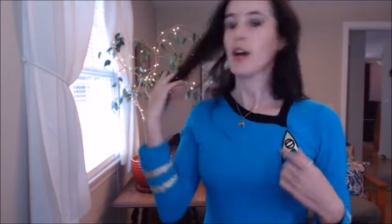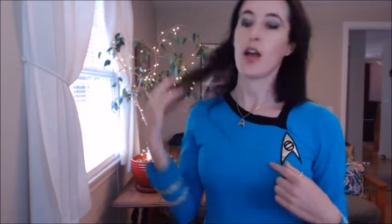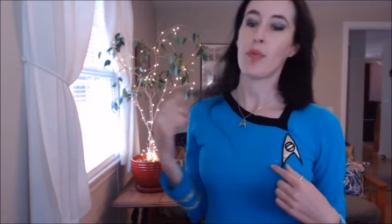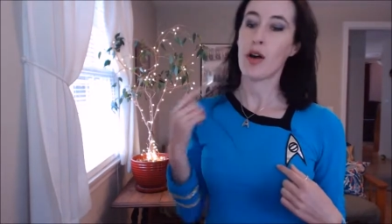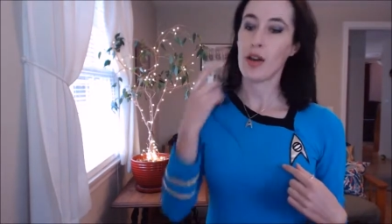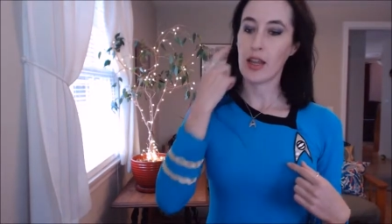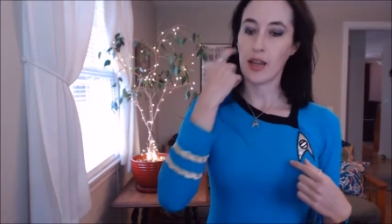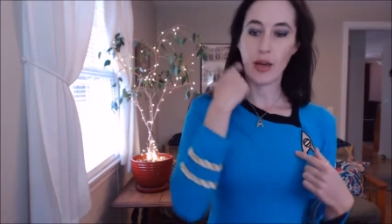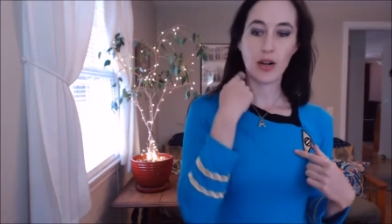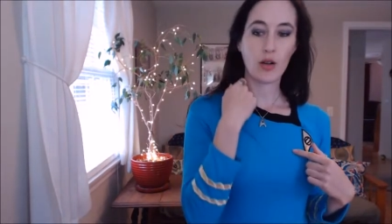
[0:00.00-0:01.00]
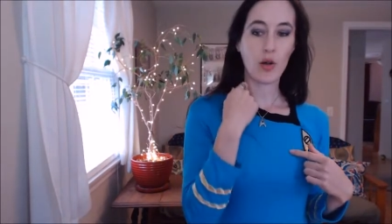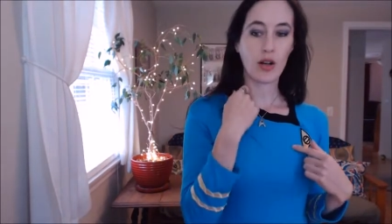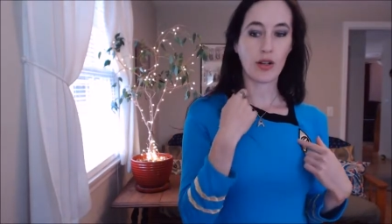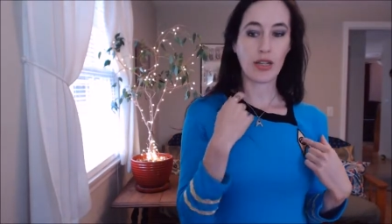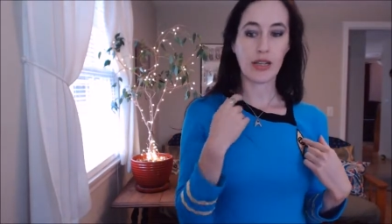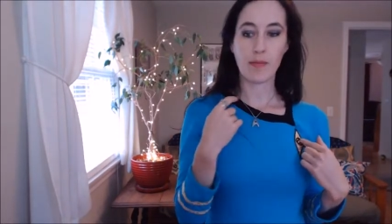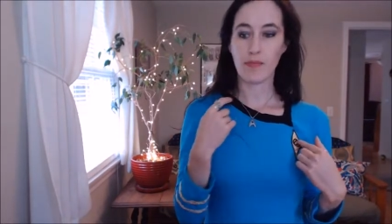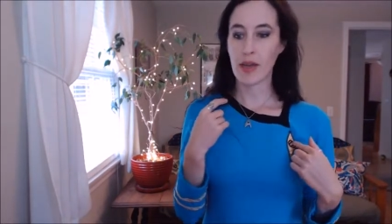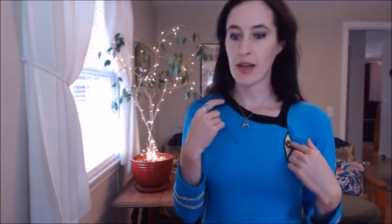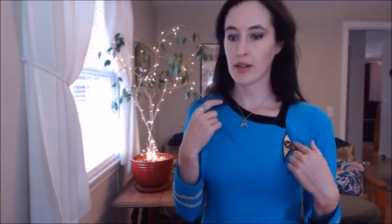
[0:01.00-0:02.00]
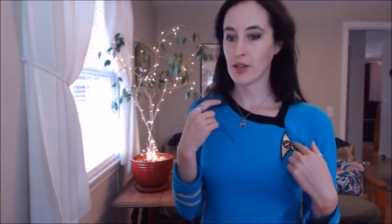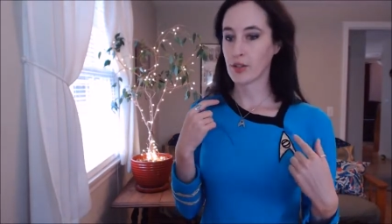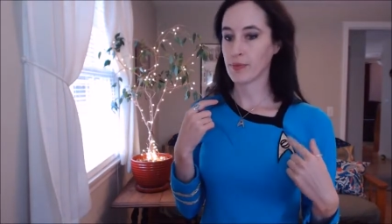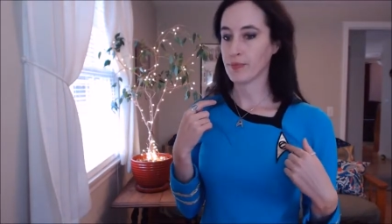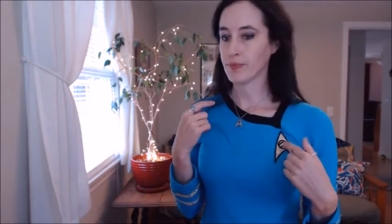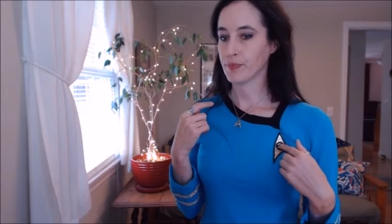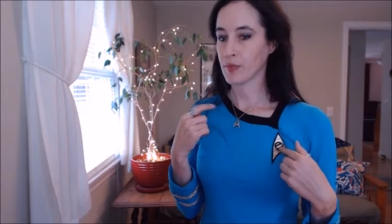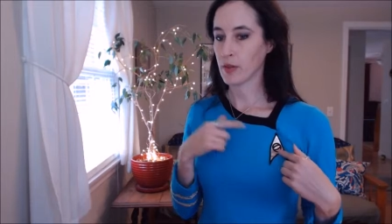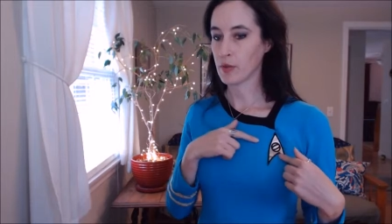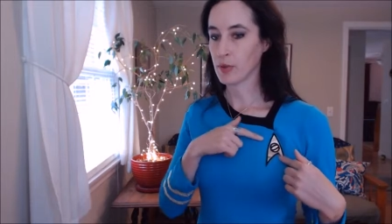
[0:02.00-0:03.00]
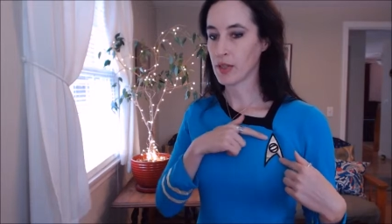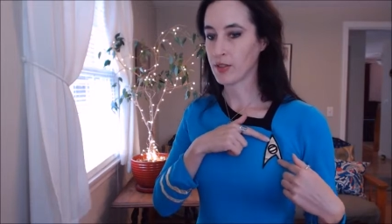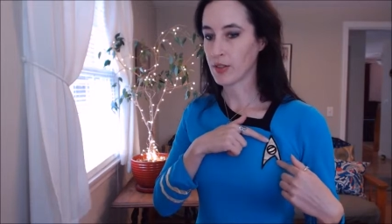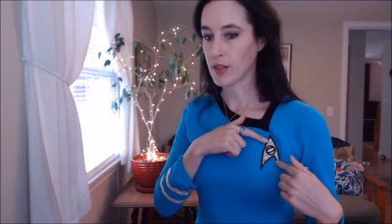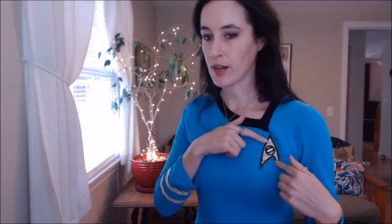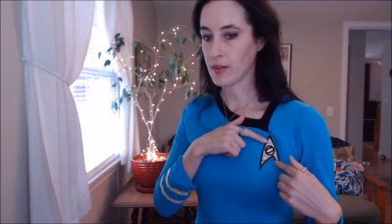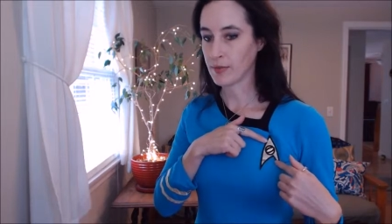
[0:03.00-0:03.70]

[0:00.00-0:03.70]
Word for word: I bought a better quality badge, replaced that.